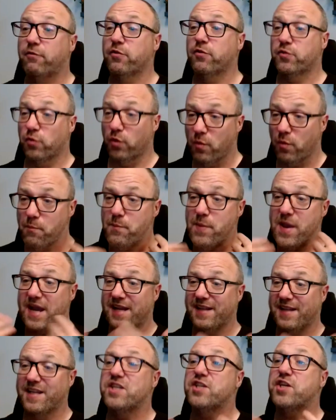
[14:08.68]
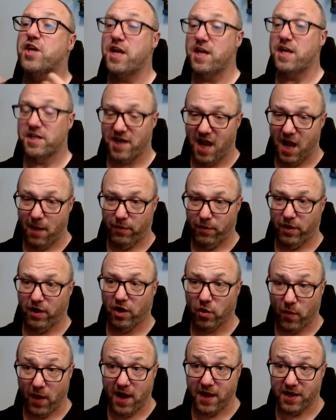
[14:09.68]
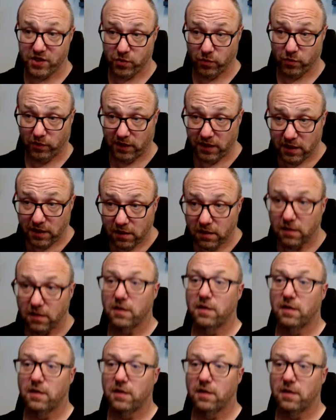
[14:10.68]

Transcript: to sort of make the change happen gradually,